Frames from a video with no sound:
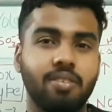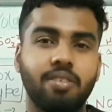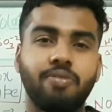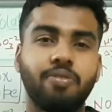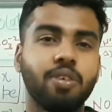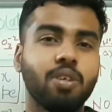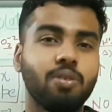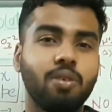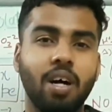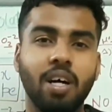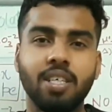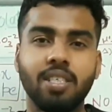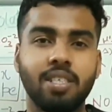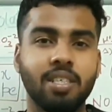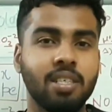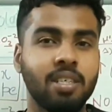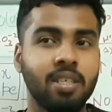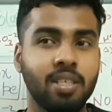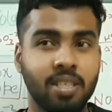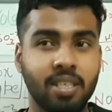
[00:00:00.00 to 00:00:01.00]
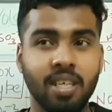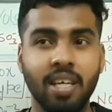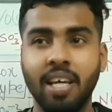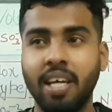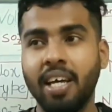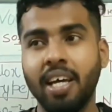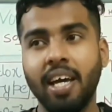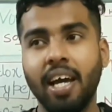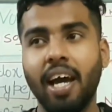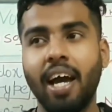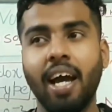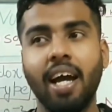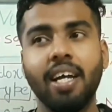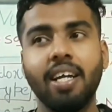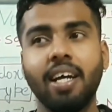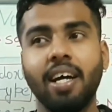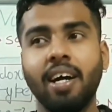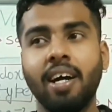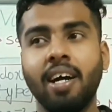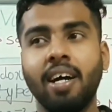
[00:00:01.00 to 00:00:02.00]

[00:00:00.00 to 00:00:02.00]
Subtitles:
few answers, and